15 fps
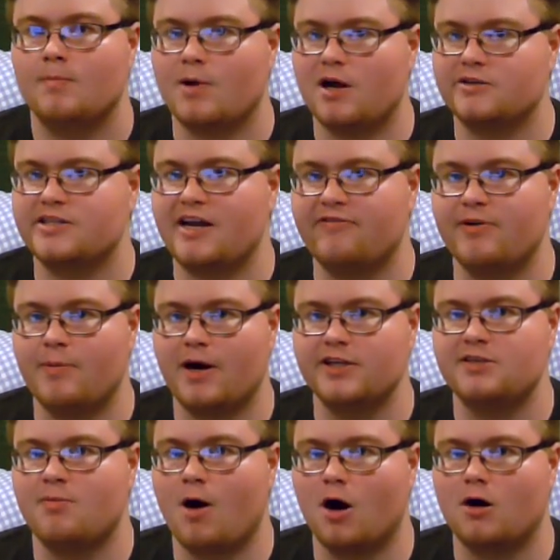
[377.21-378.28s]
but I'll see
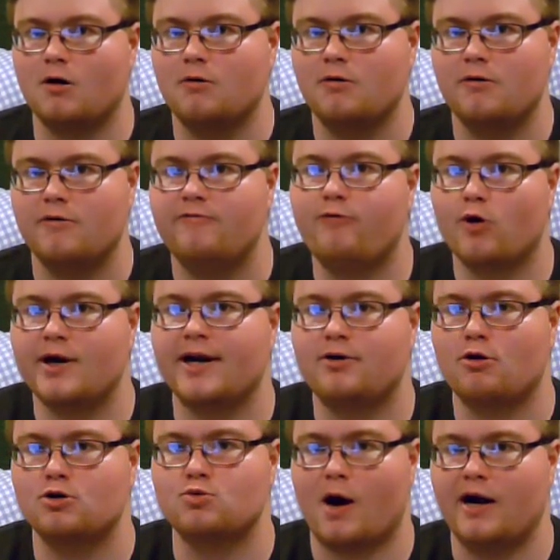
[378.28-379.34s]
everybody tomorrow for Nick
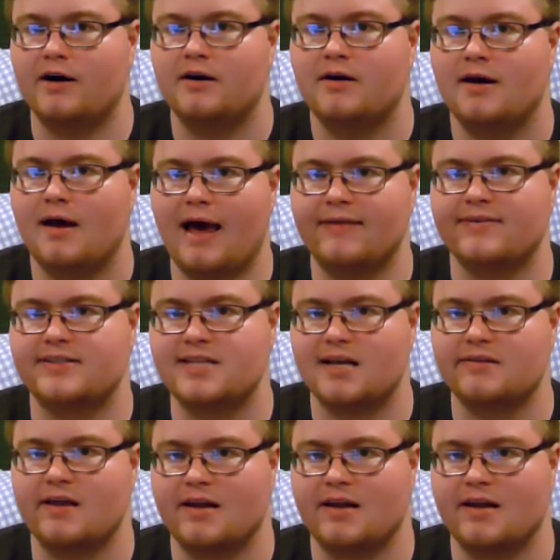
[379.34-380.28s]
Ridgewire and the 10th